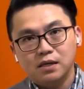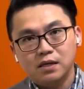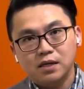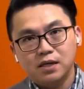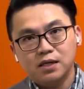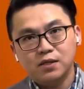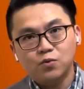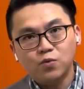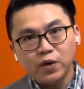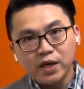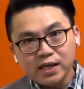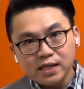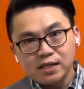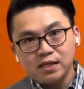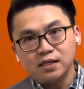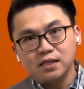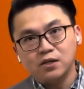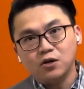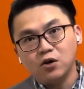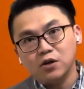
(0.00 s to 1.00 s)
In
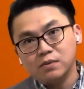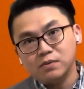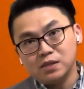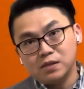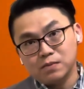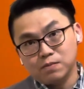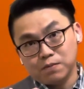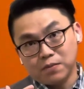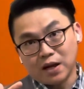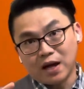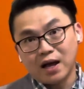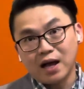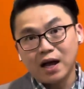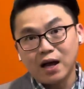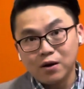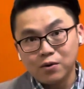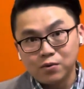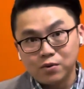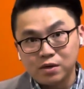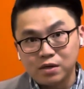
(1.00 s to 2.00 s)
weakness, God's
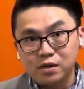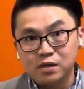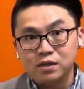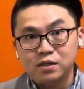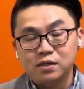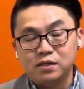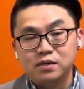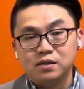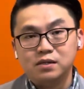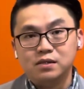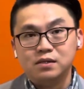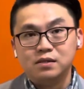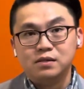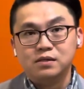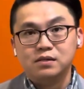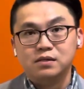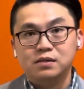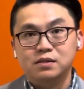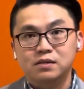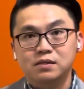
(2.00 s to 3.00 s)
power
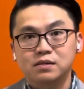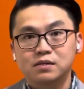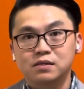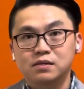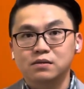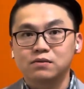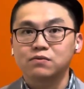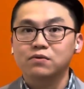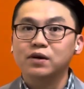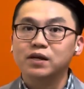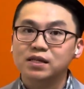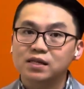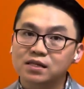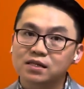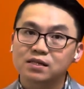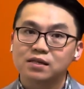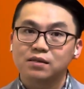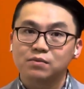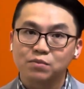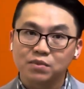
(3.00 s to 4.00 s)

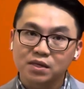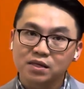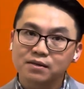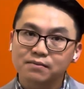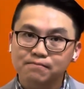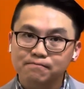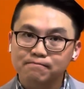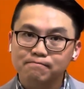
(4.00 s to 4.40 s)
rests in me.